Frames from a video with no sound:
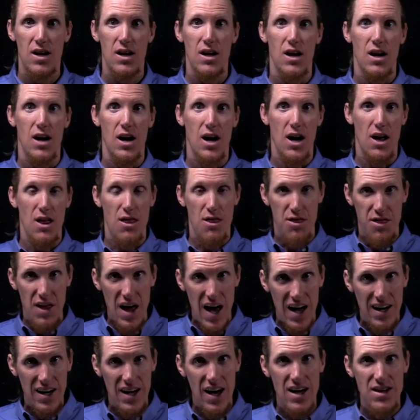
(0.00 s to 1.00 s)

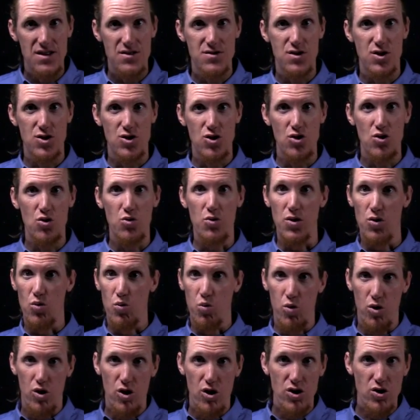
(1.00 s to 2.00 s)
that has to do with
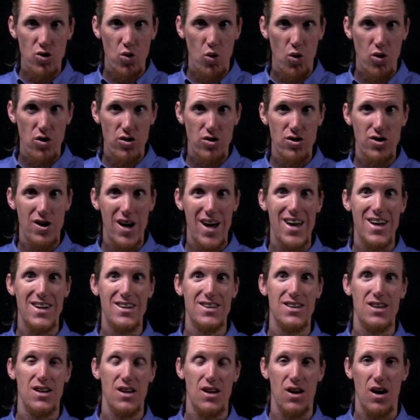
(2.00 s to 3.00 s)
word order
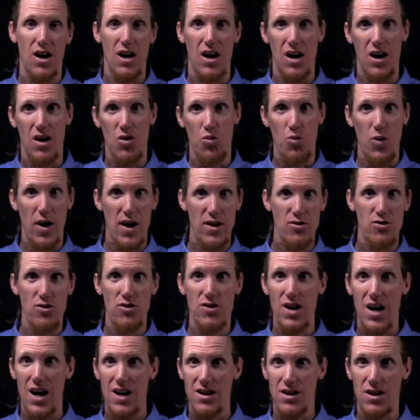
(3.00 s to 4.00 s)
and whether or
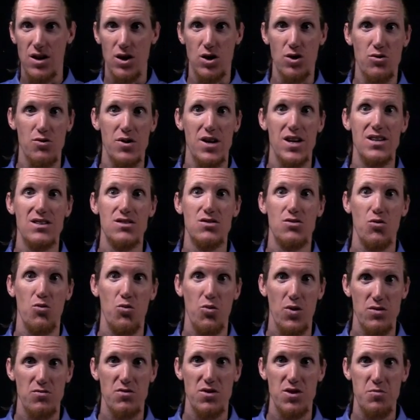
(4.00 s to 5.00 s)
not it agrees
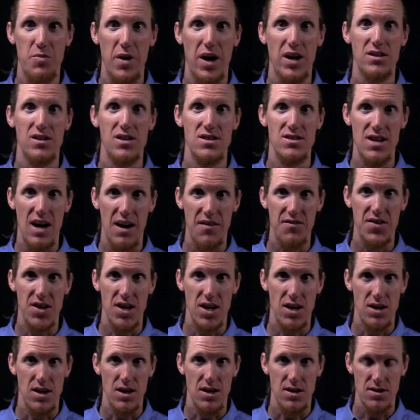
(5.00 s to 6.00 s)
with respect to
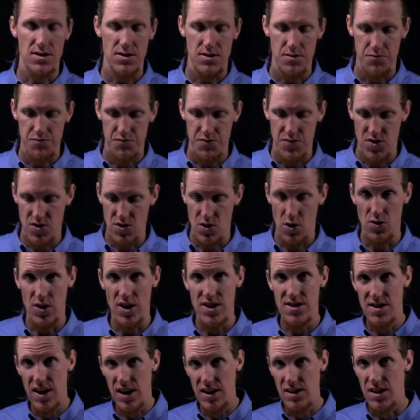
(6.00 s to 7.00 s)
definiteness. So
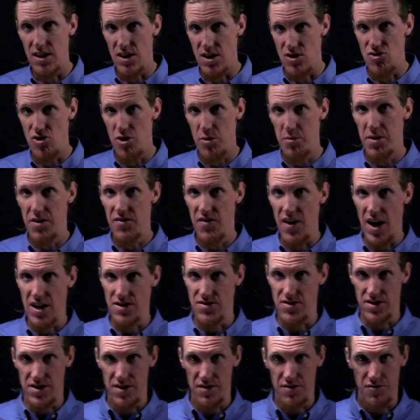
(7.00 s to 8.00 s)
let's take the attributive
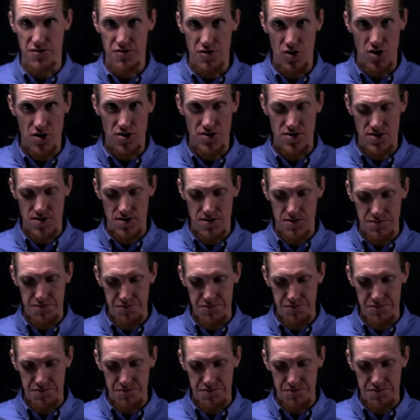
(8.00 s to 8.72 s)
adjective first.